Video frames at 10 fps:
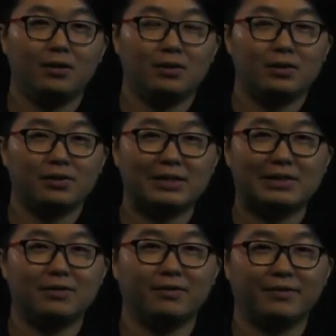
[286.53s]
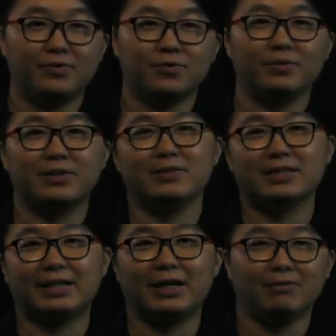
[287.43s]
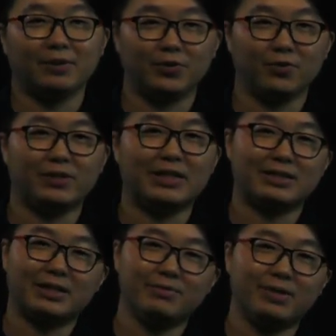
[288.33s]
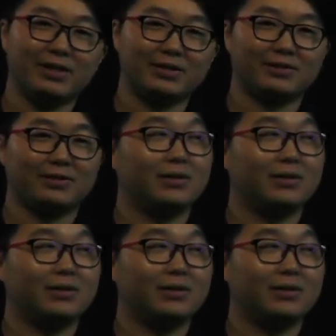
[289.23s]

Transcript: So in terms of instrumental setup, it will be the same as